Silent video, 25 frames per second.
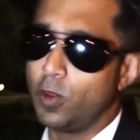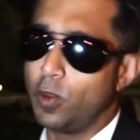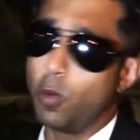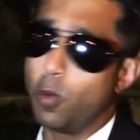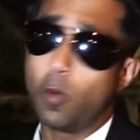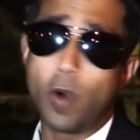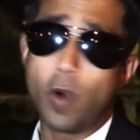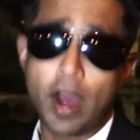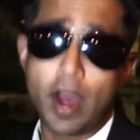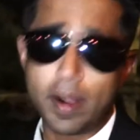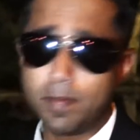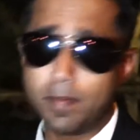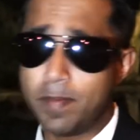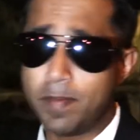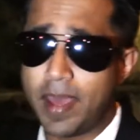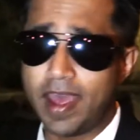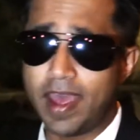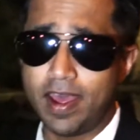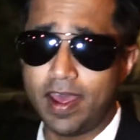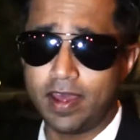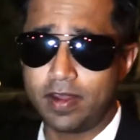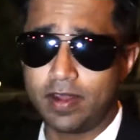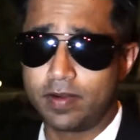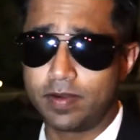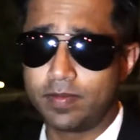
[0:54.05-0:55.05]
The one
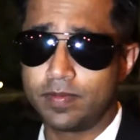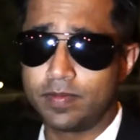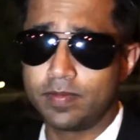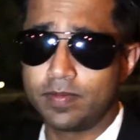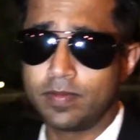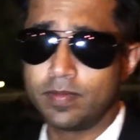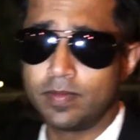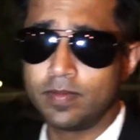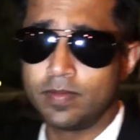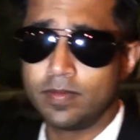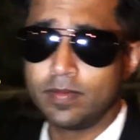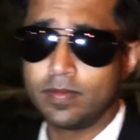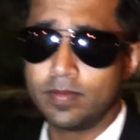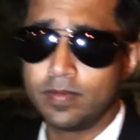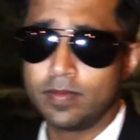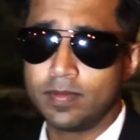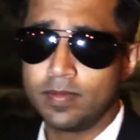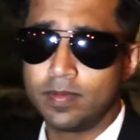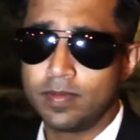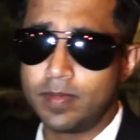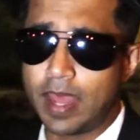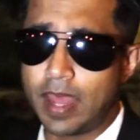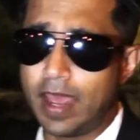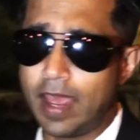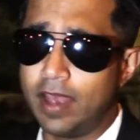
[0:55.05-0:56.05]
man
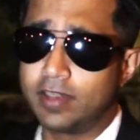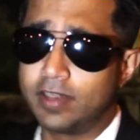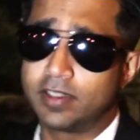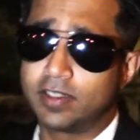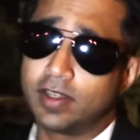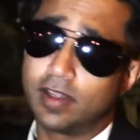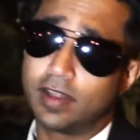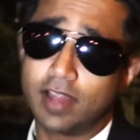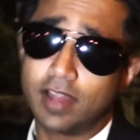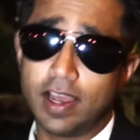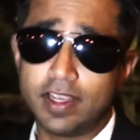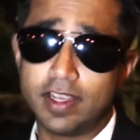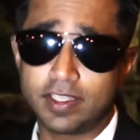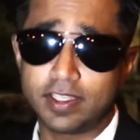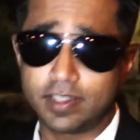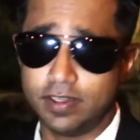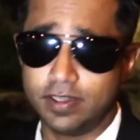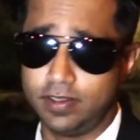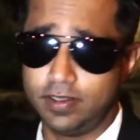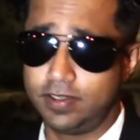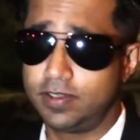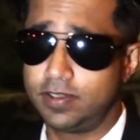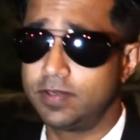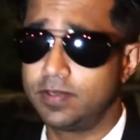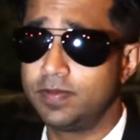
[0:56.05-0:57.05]
that has the
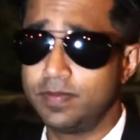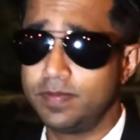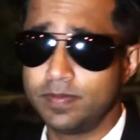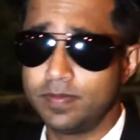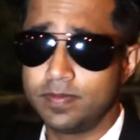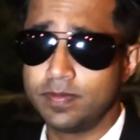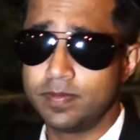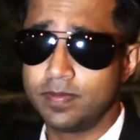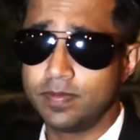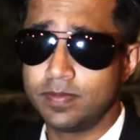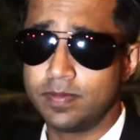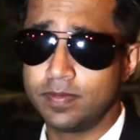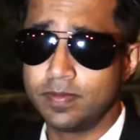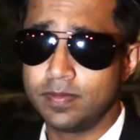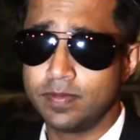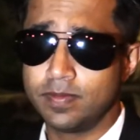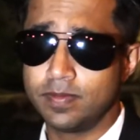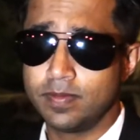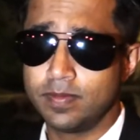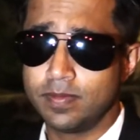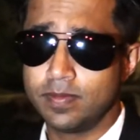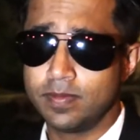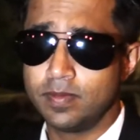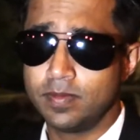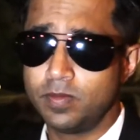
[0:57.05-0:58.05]
license
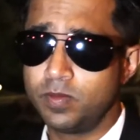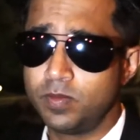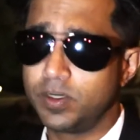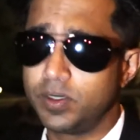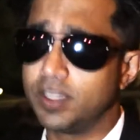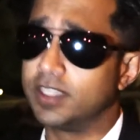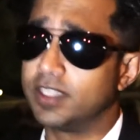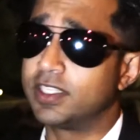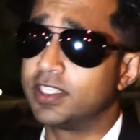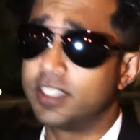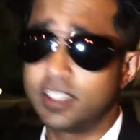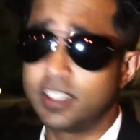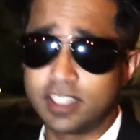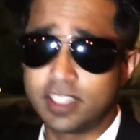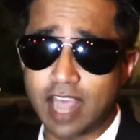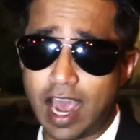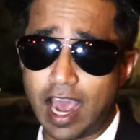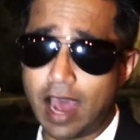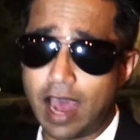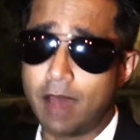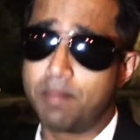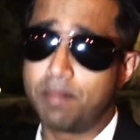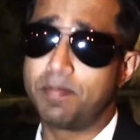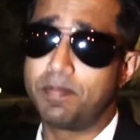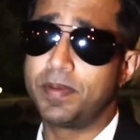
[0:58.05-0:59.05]
to
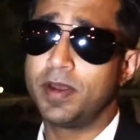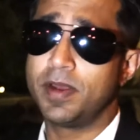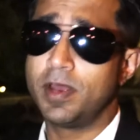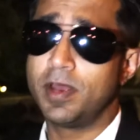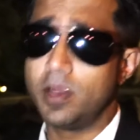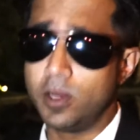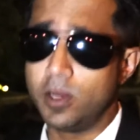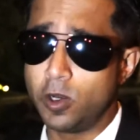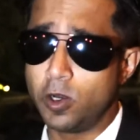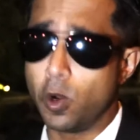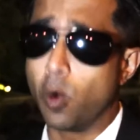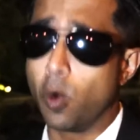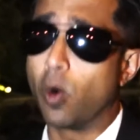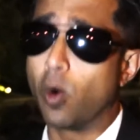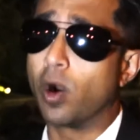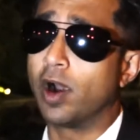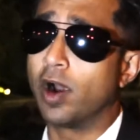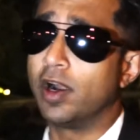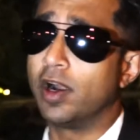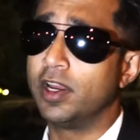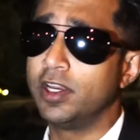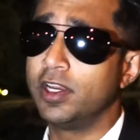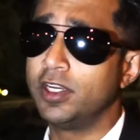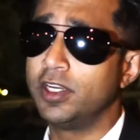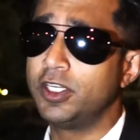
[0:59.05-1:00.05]
stop your
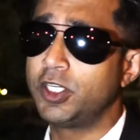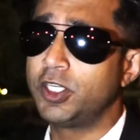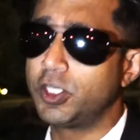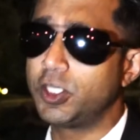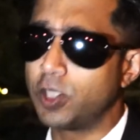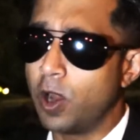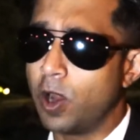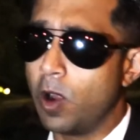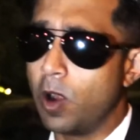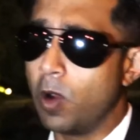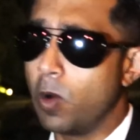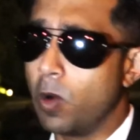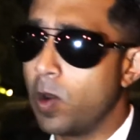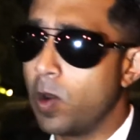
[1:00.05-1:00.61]
show.